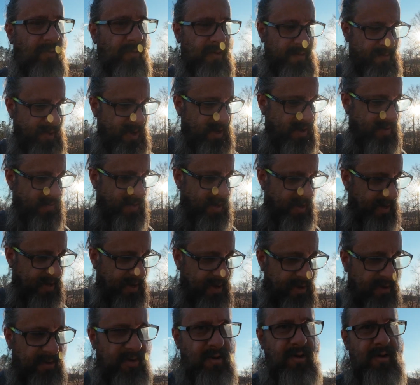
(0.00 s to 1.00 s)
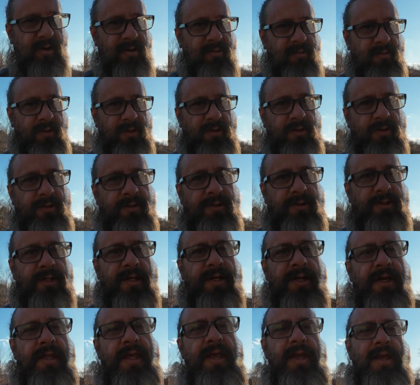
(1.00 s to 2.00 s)
we make it back out here, we'll see
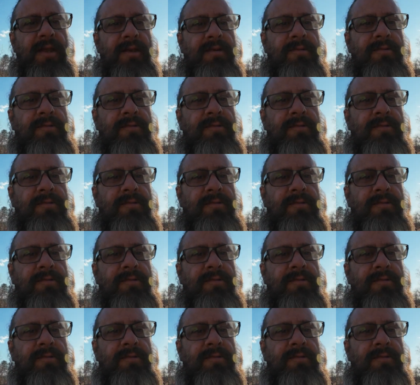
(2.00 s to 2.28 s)
you then.